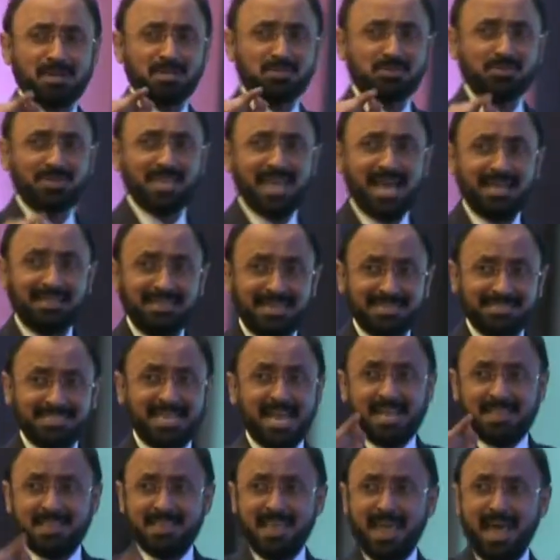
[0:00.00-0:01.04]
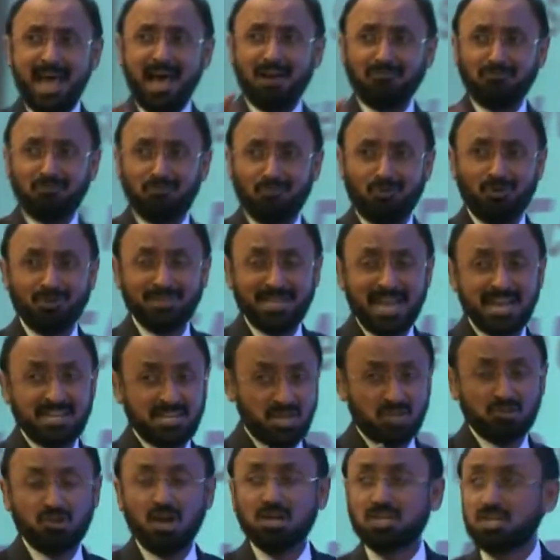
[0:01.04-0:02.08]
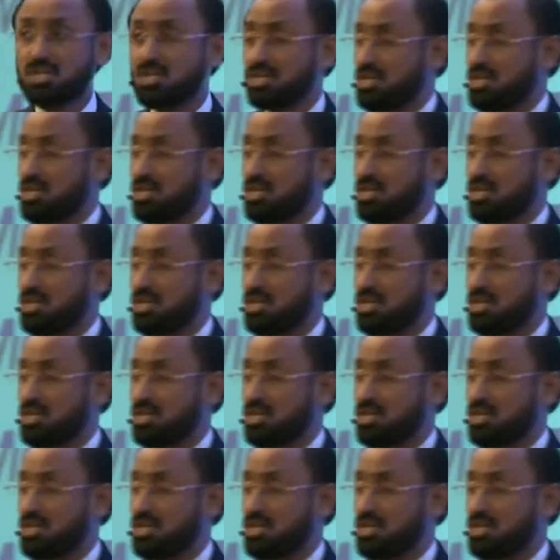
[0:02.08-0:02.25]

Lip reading: to the others. Therefore, that you got to